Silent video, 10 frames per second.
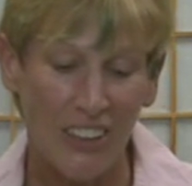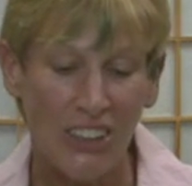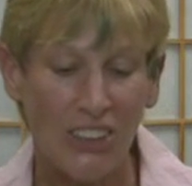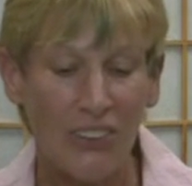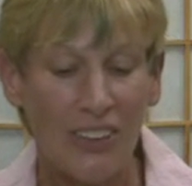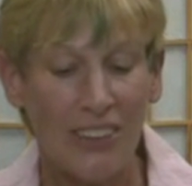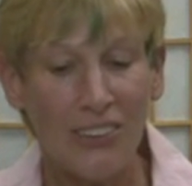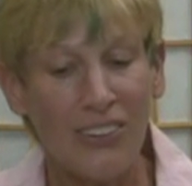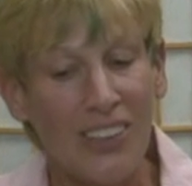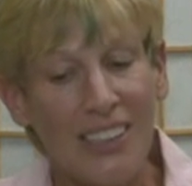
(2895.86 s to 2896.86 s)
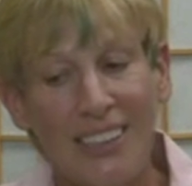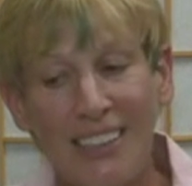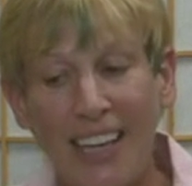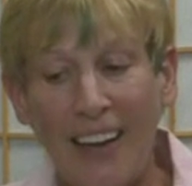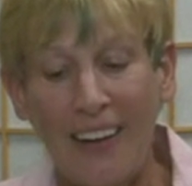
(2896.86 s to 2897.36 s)
So these are things
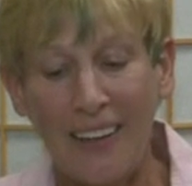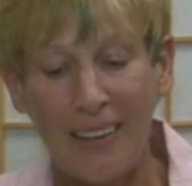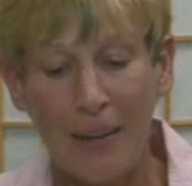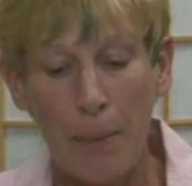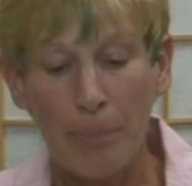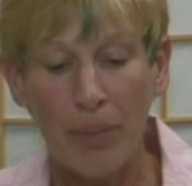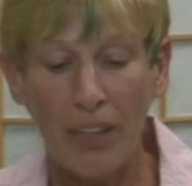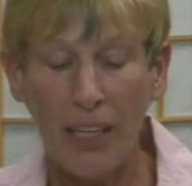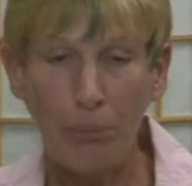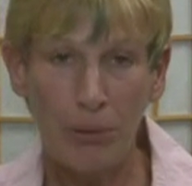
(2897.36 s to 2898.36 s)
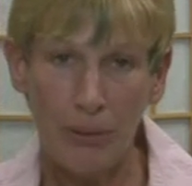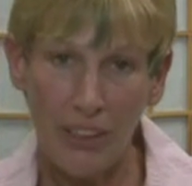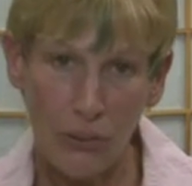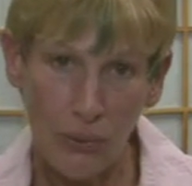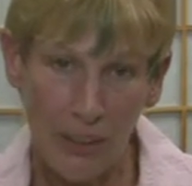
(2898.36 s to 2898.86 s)
that that Bill
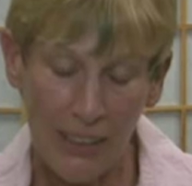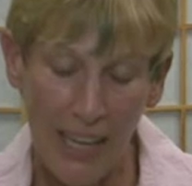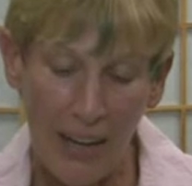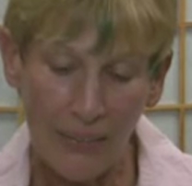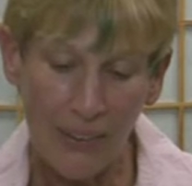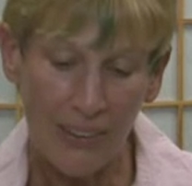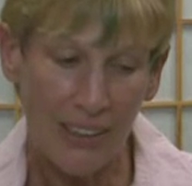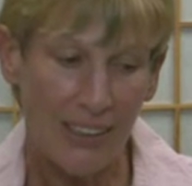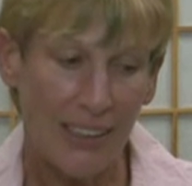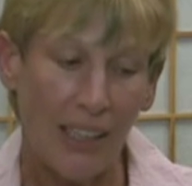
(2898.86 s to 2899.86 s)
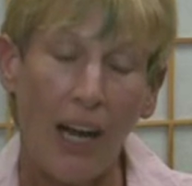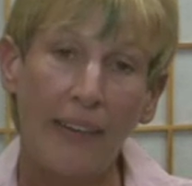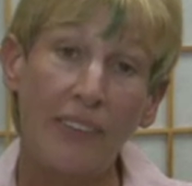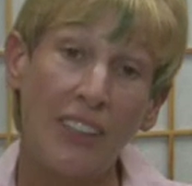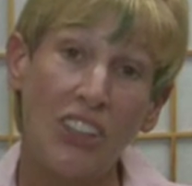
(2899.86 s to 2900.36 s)
has written down and things that
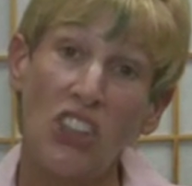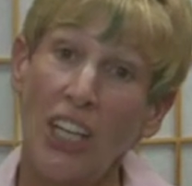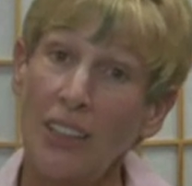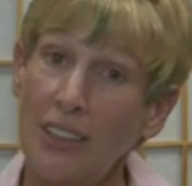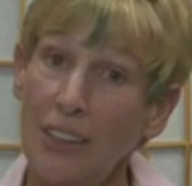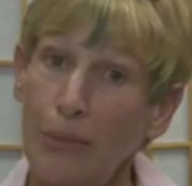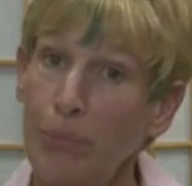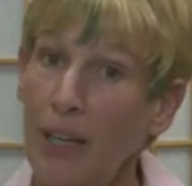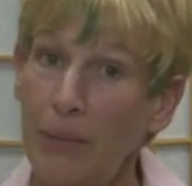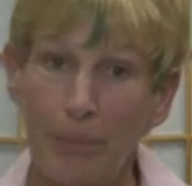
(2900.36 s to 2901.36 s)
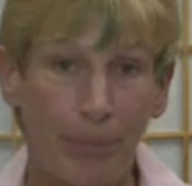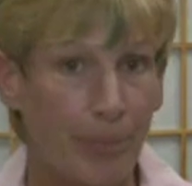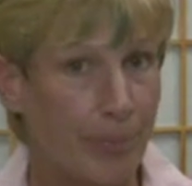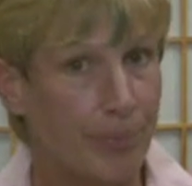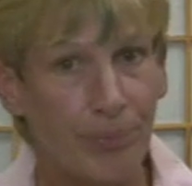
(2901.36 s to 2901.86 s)
I've suggested, but
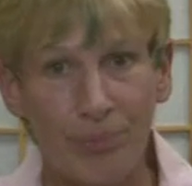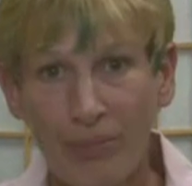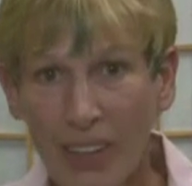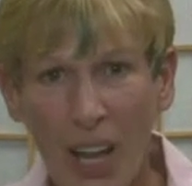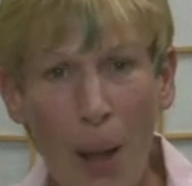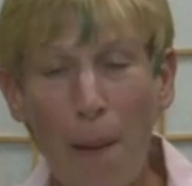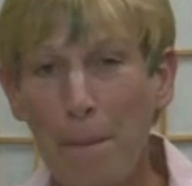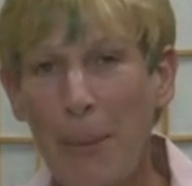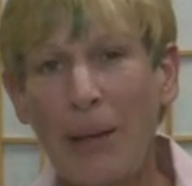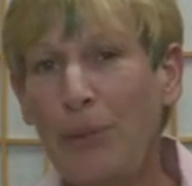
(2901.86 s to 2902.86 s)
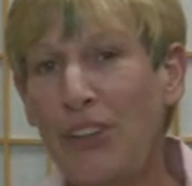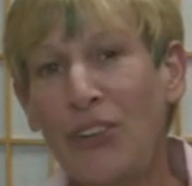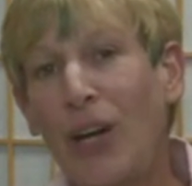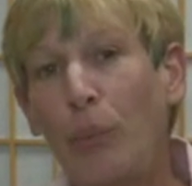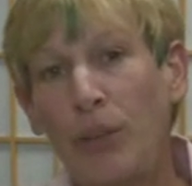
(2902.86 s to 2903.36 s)
maybe you're
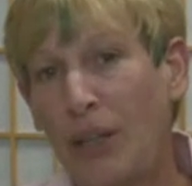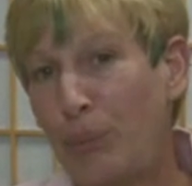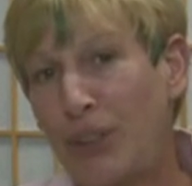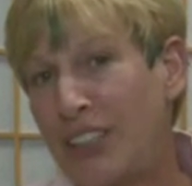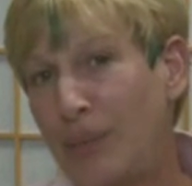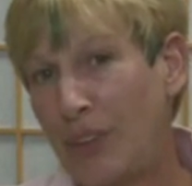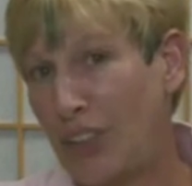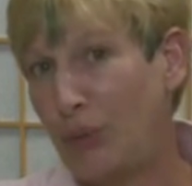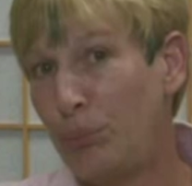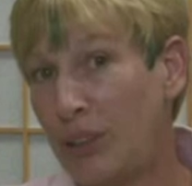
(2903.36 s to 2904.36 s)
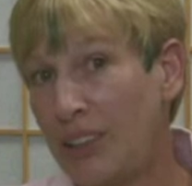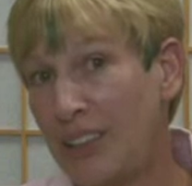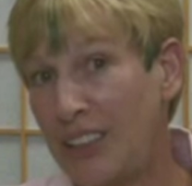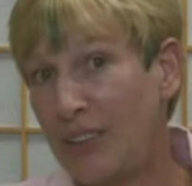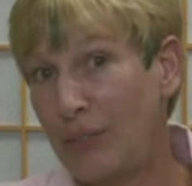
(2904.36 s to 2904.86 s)
coming up with something
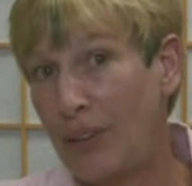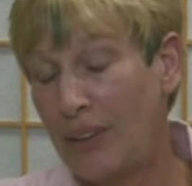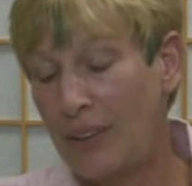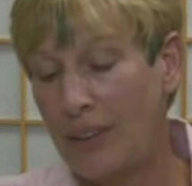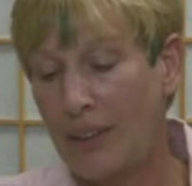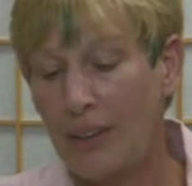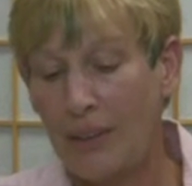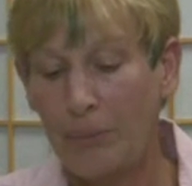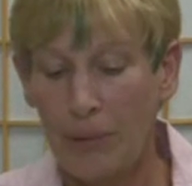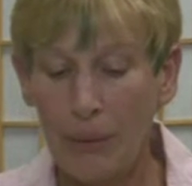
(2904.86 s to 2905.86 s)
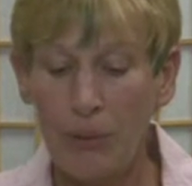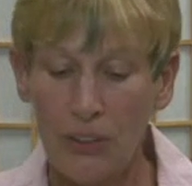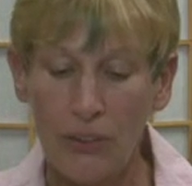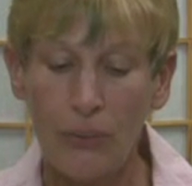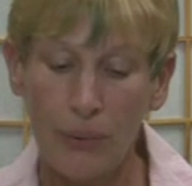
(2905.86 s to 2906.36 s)
completely different. Maybe
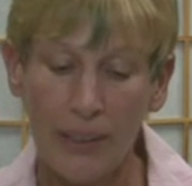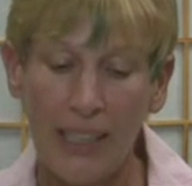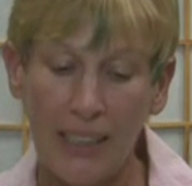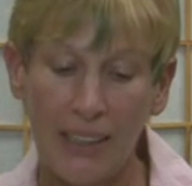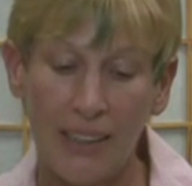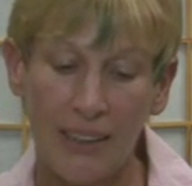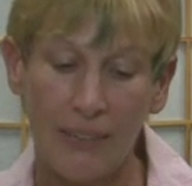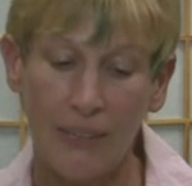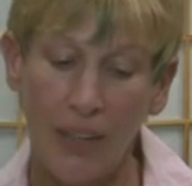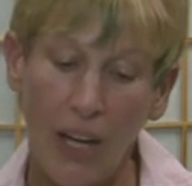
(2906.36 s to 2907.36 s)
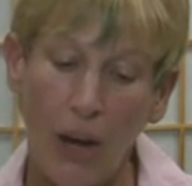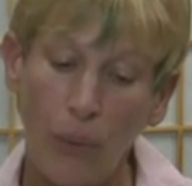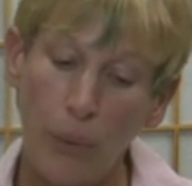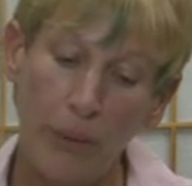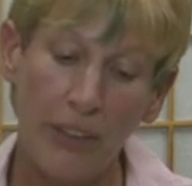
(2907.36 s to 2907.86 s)
you're relating to a
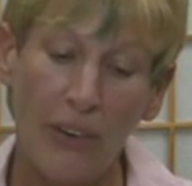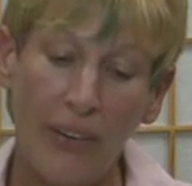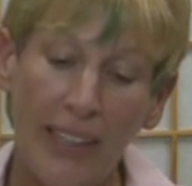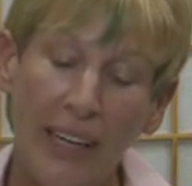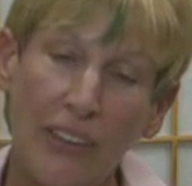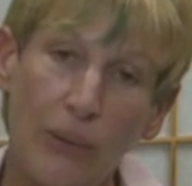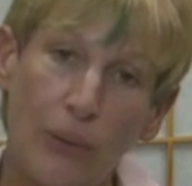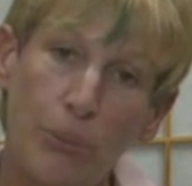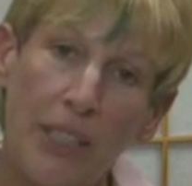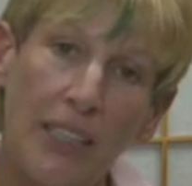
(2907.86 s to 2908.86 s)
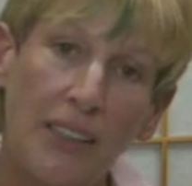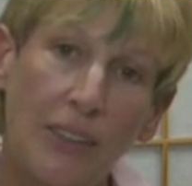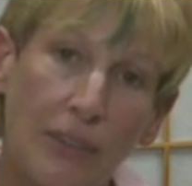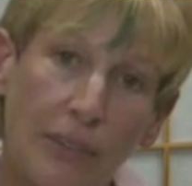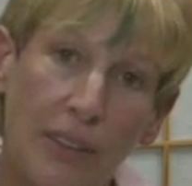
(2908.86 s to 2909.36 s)
woman calling out to her
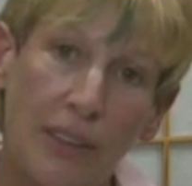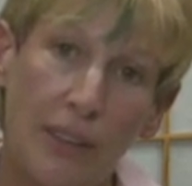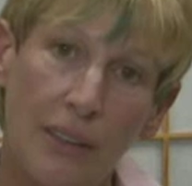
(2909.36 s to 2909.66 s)
maidservant.